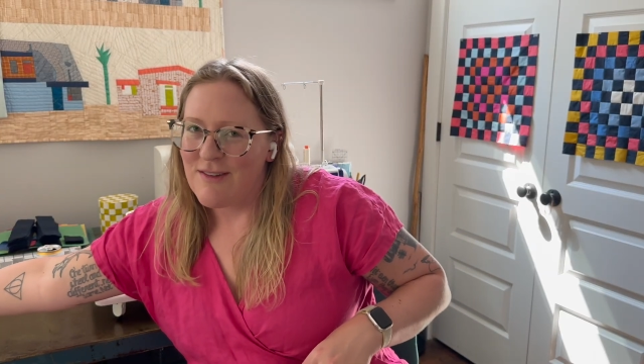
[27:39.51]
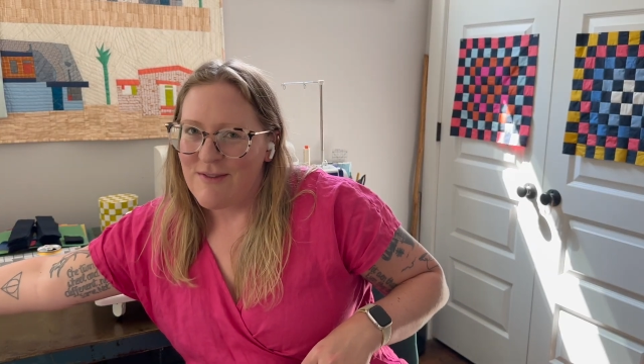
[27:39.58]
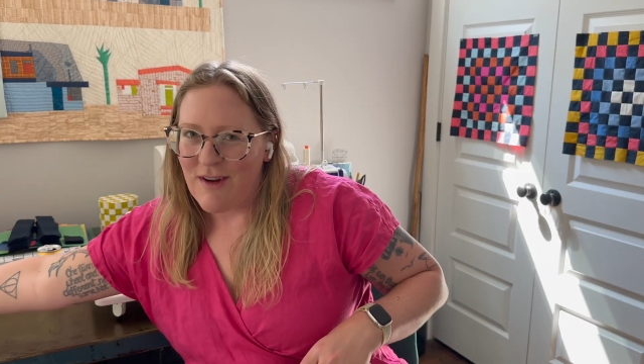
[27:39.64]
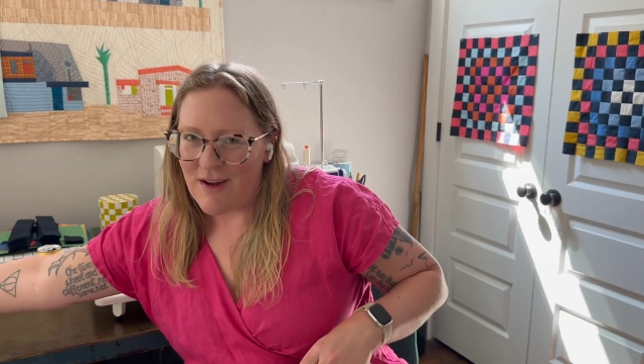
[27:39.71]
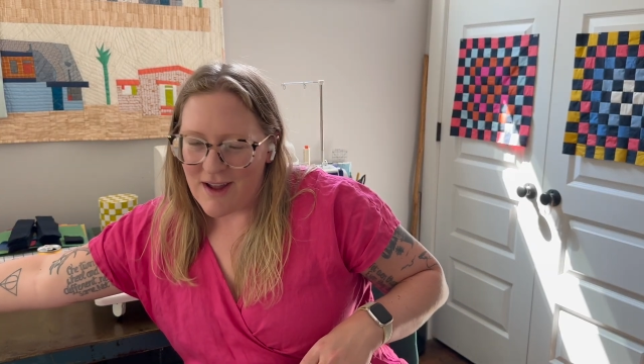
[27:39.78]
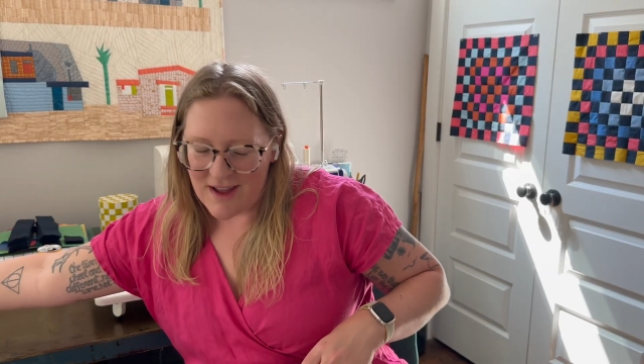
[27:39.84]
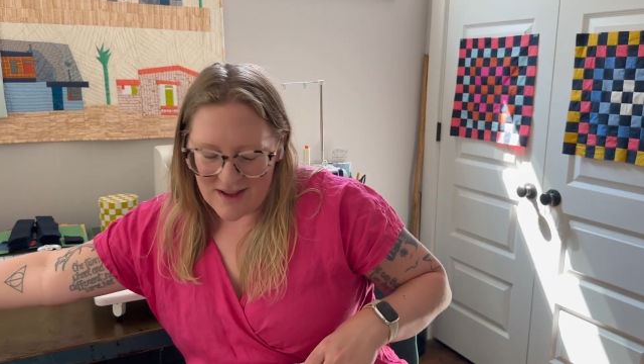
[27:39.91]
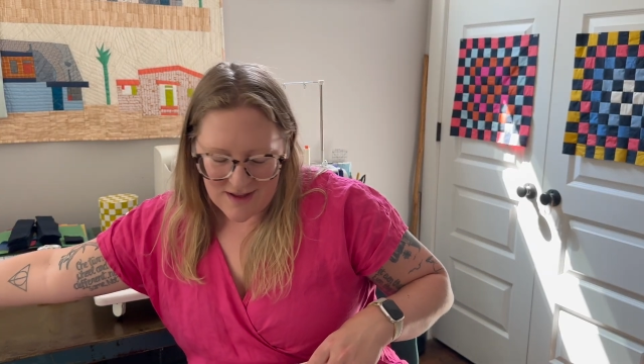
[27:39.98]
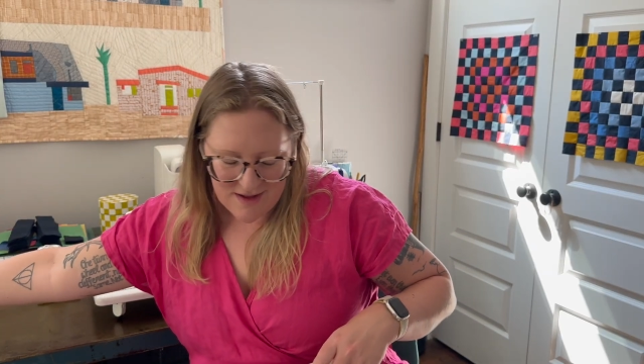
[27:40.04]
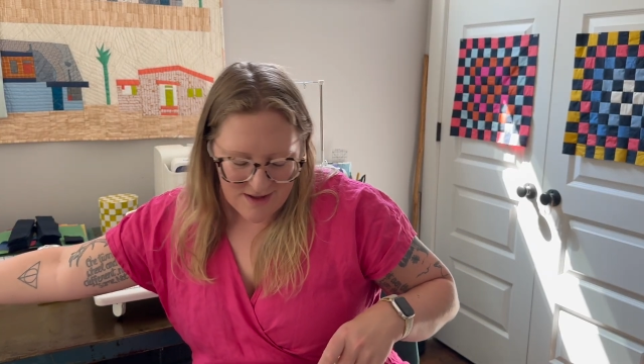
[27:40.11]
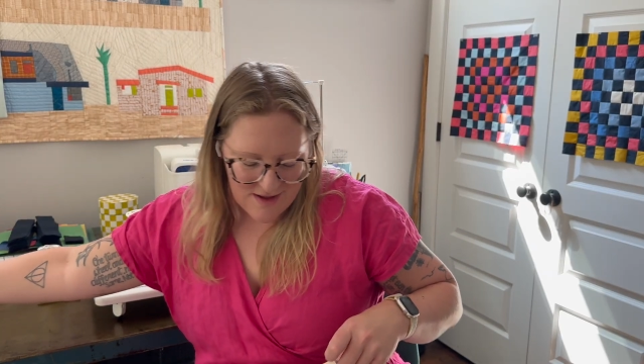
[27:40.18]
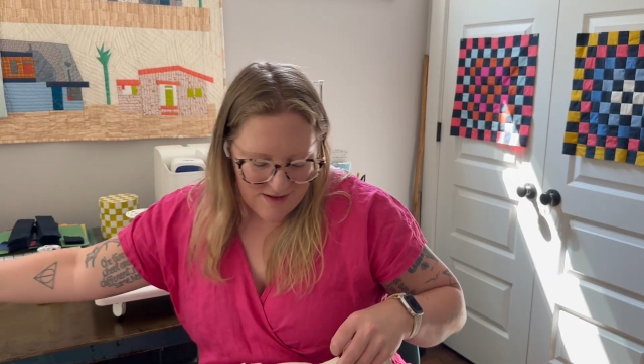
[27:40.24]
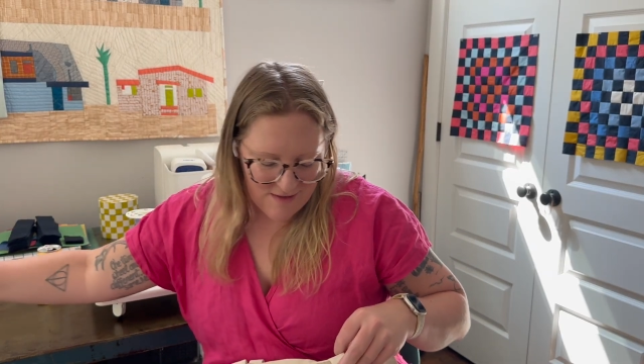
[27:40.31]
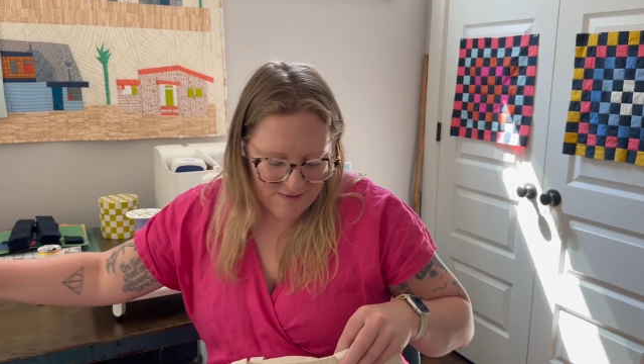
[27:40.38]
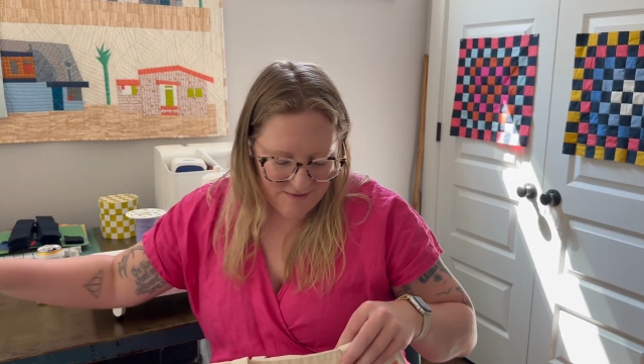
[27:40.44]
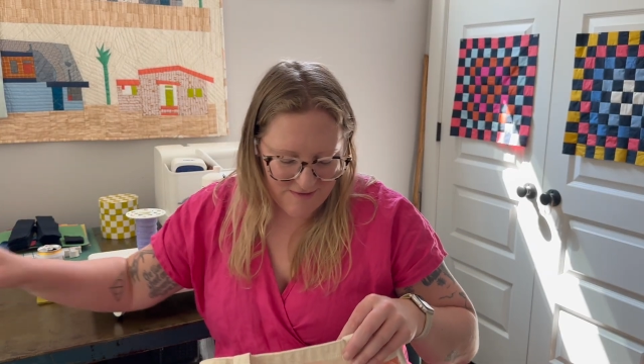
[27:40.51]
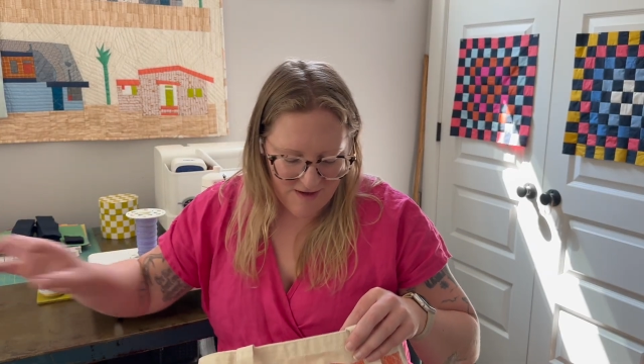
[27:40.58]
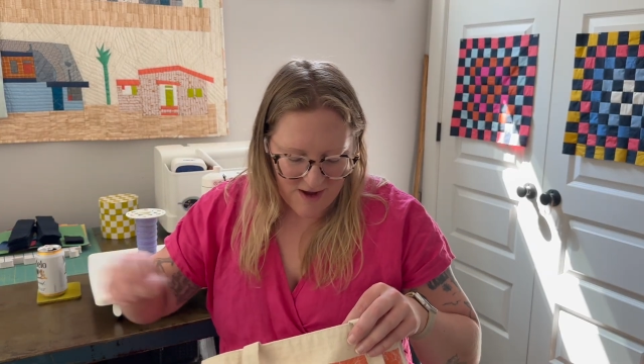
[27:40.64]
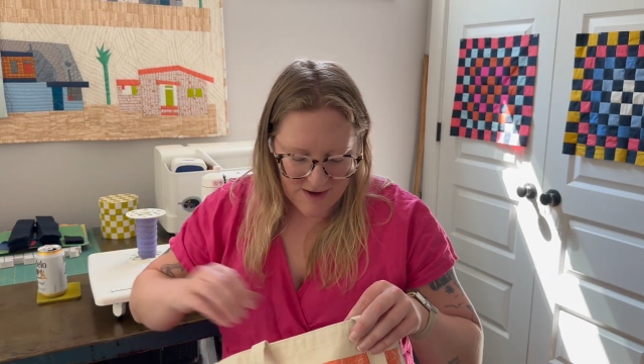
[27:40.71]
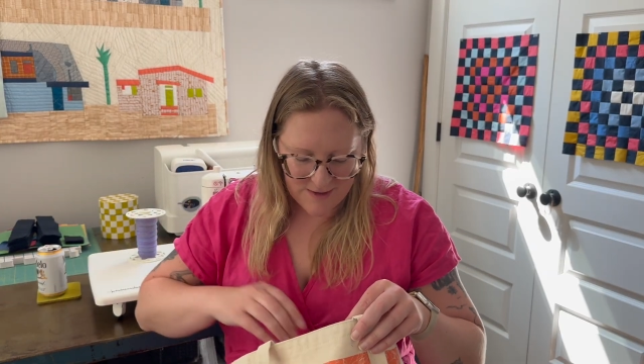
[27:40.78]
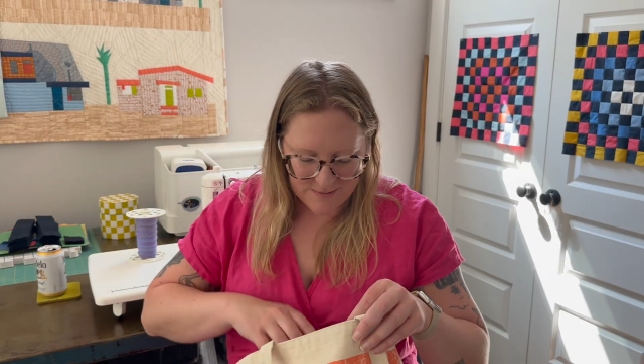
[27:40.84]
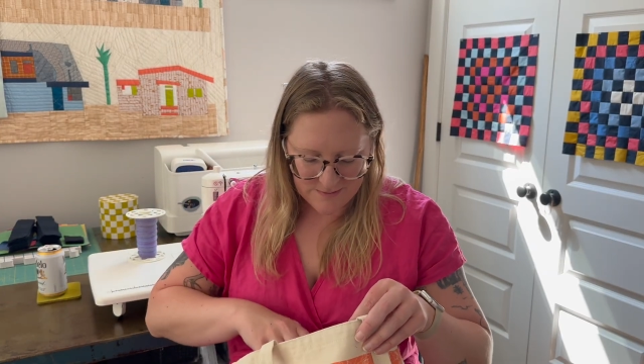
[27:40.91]
very
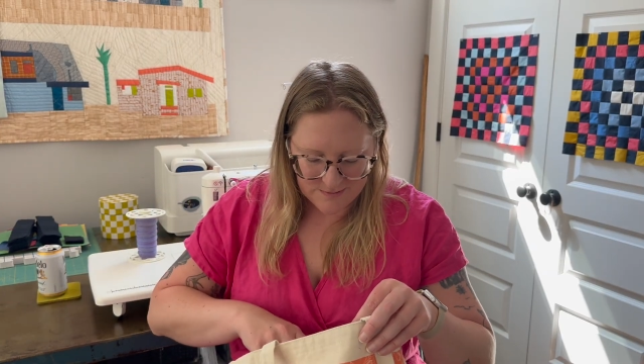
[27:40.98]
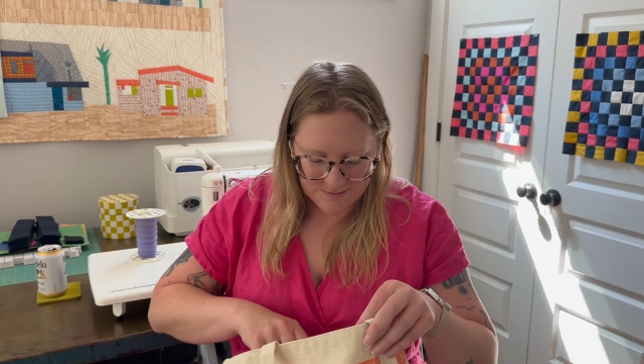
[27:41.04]
fun.